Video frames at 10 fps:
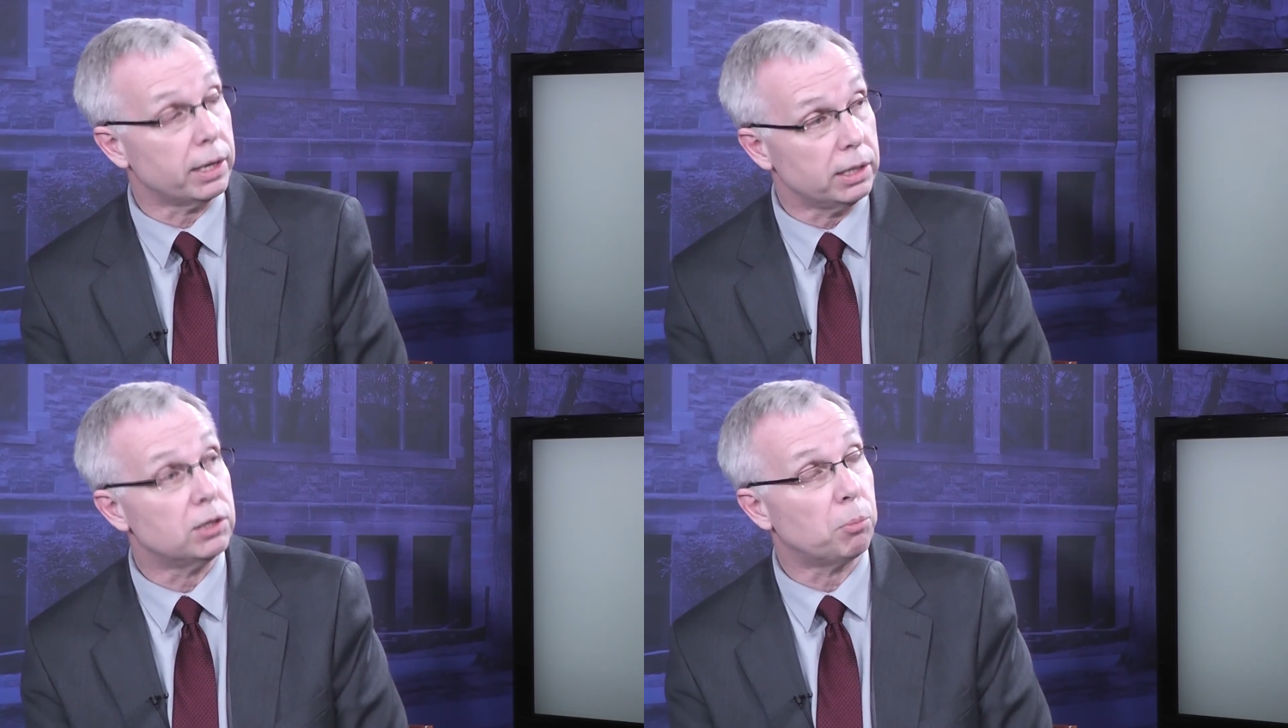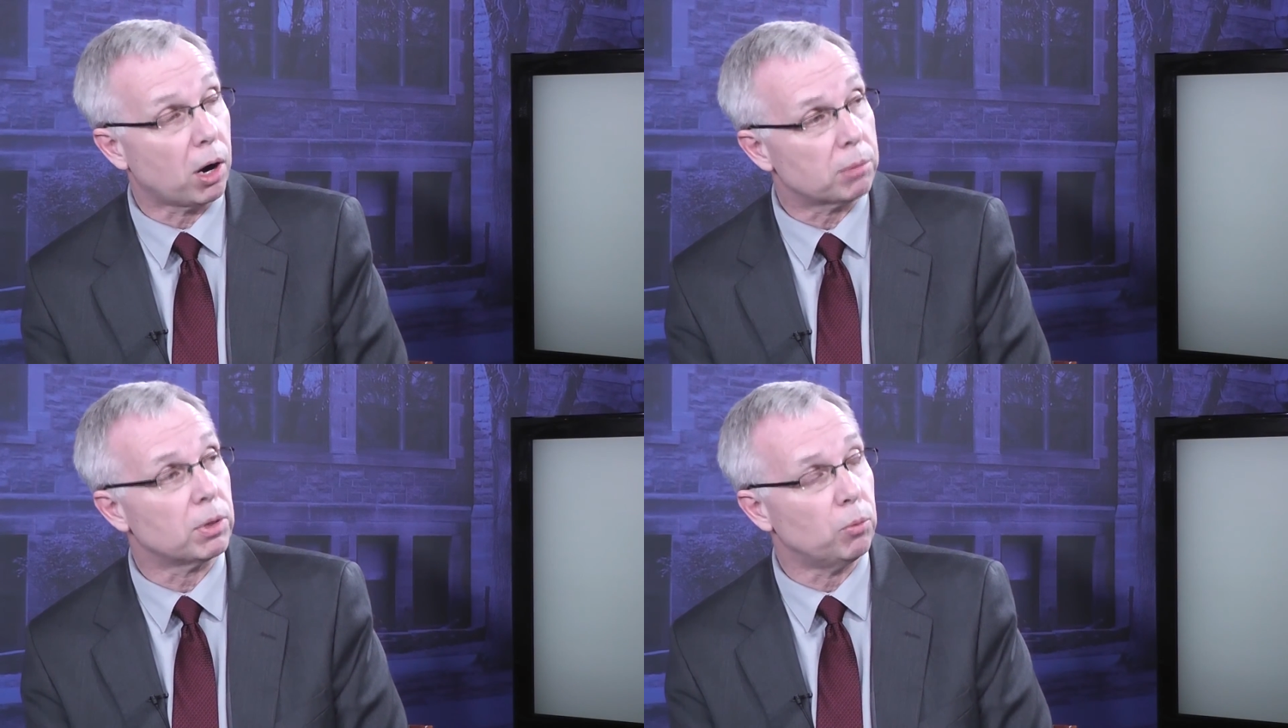any
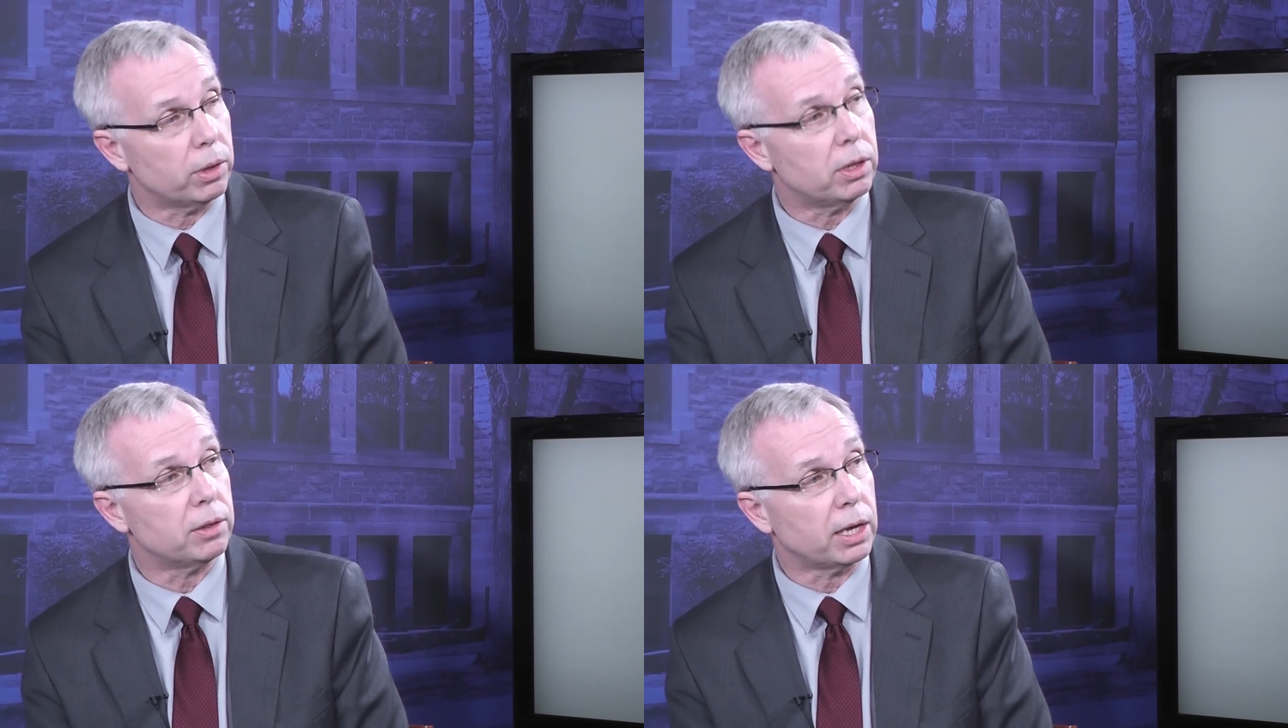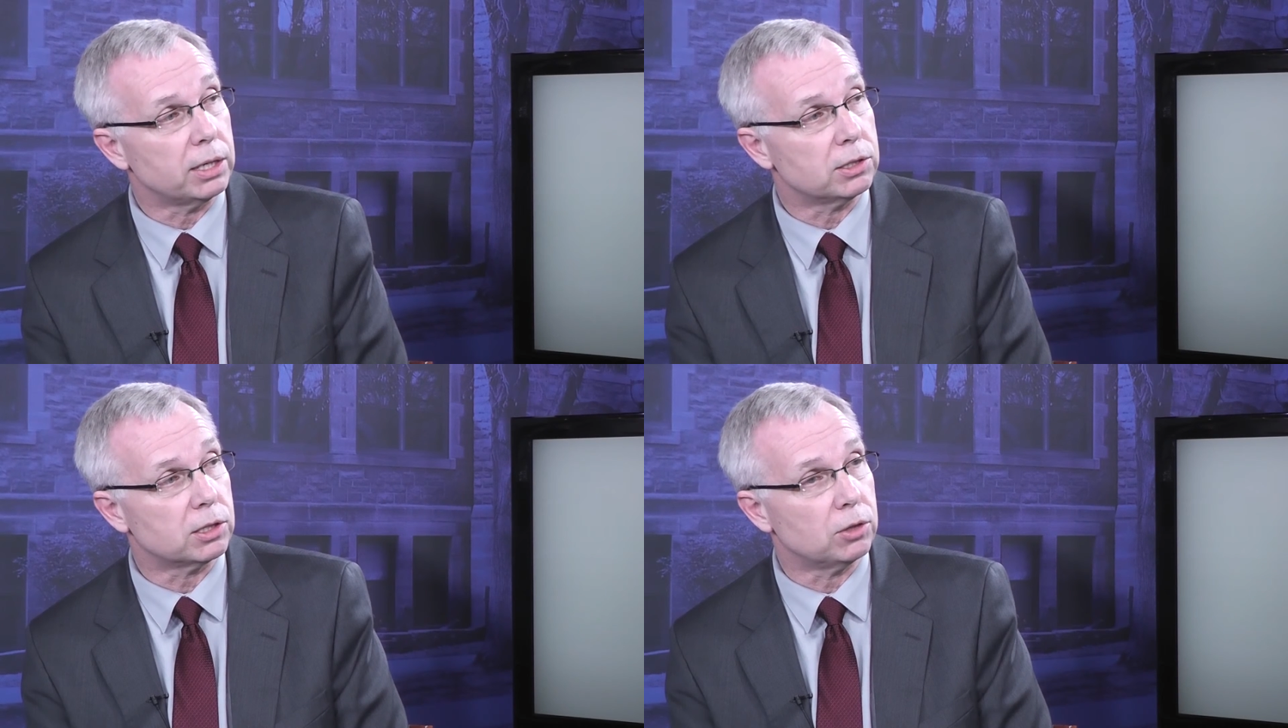department within that
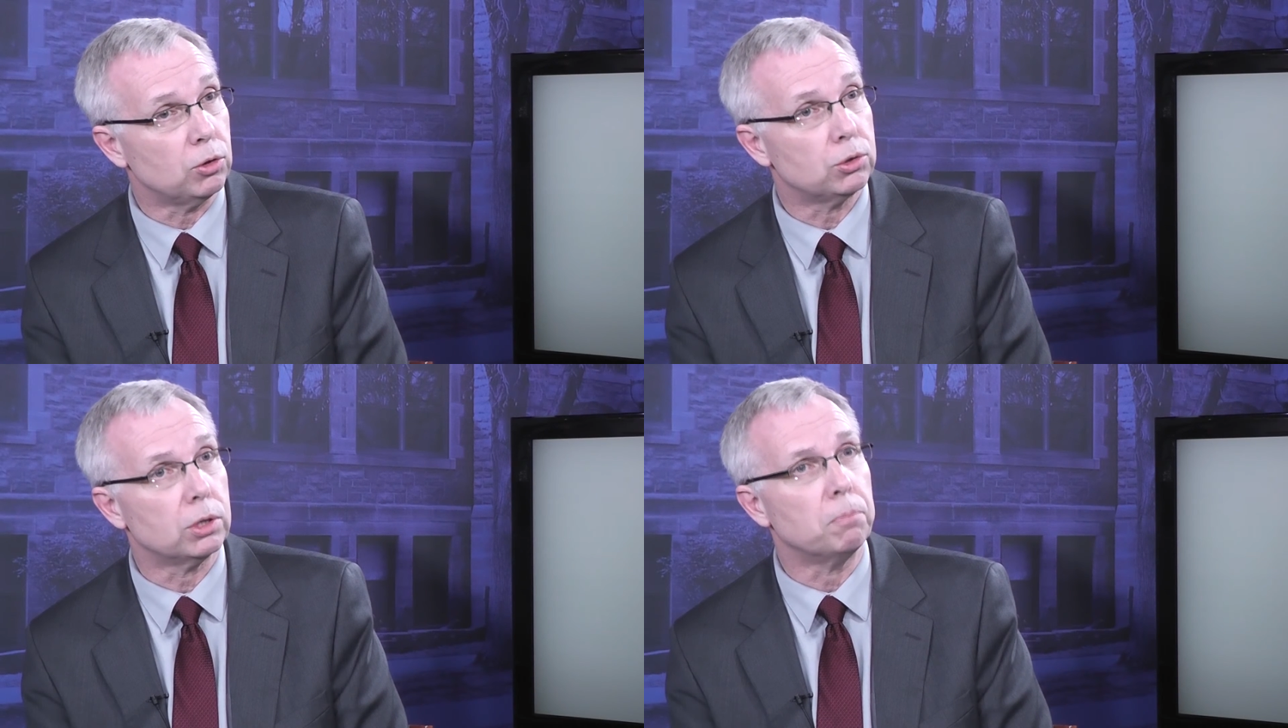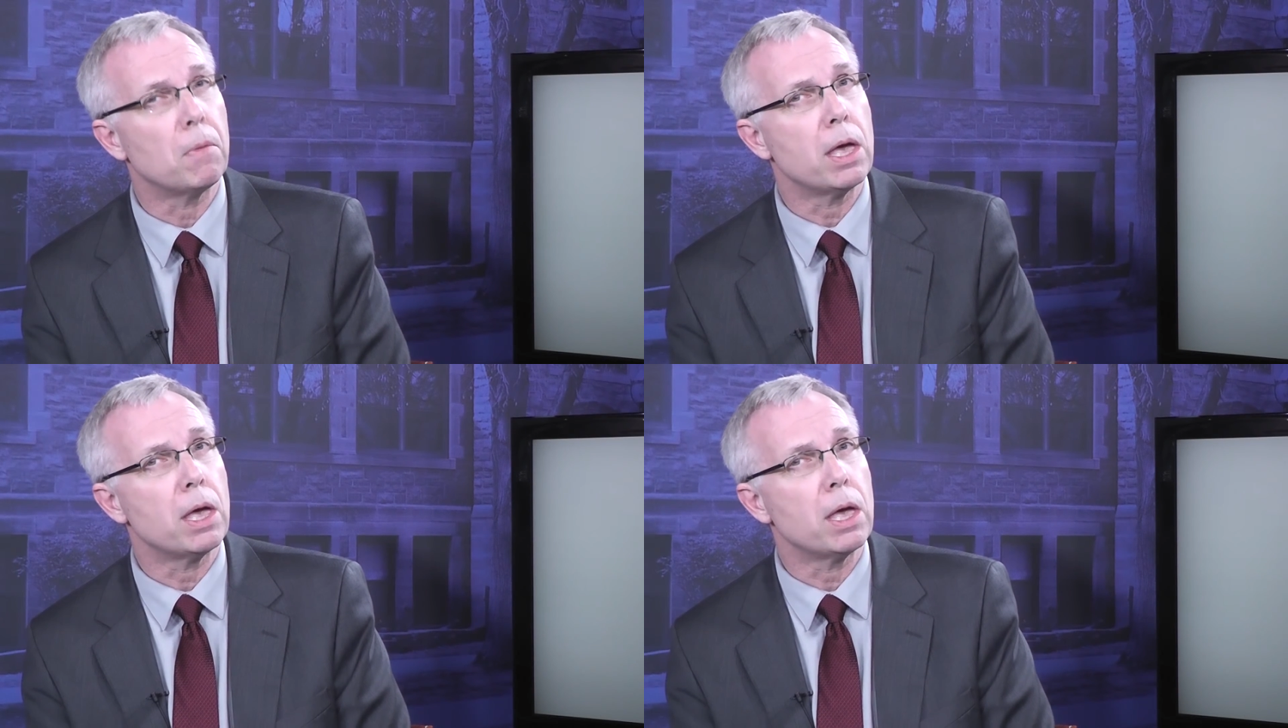institution.